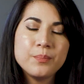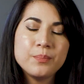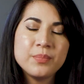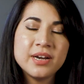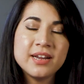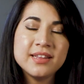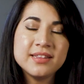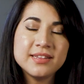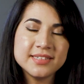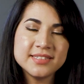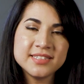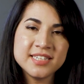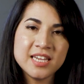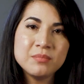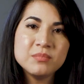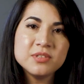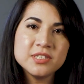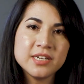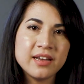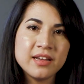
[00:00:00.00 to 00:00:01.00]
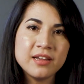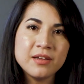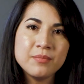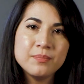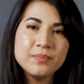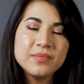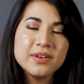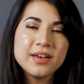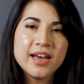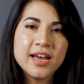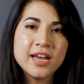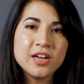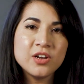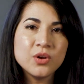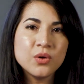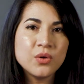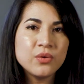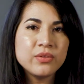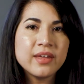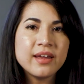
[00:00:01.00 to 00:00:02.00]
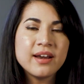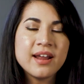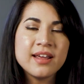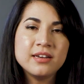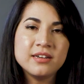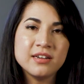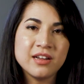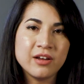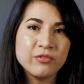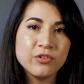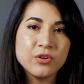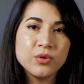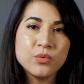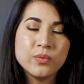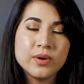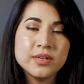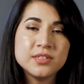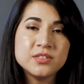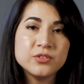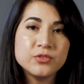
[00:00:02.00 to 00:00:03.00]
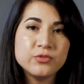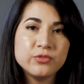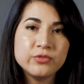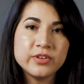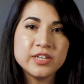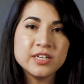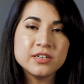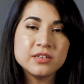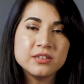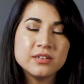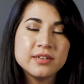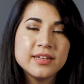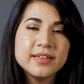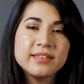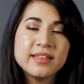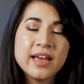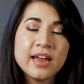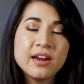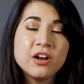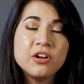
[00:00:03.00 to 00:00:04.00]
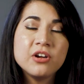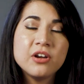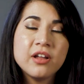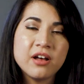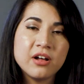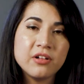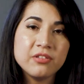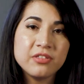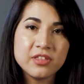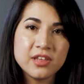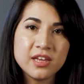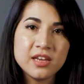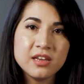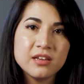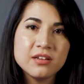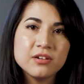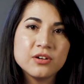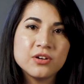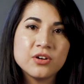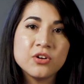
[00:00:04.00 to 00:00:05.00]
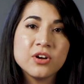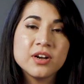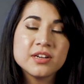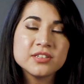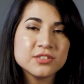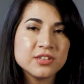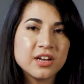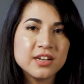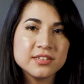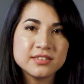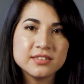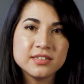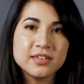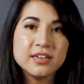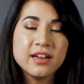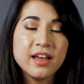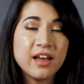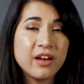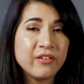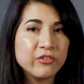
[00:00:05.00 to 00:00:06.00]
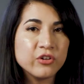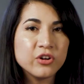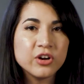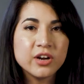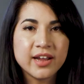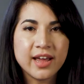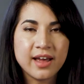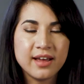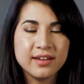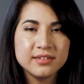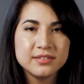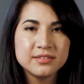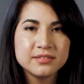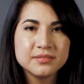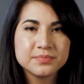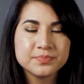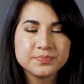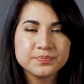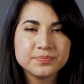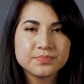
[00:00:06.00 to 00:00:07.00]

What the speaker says: But at the same time, I know that I never want to feel that unhealthy or exhausted ever again.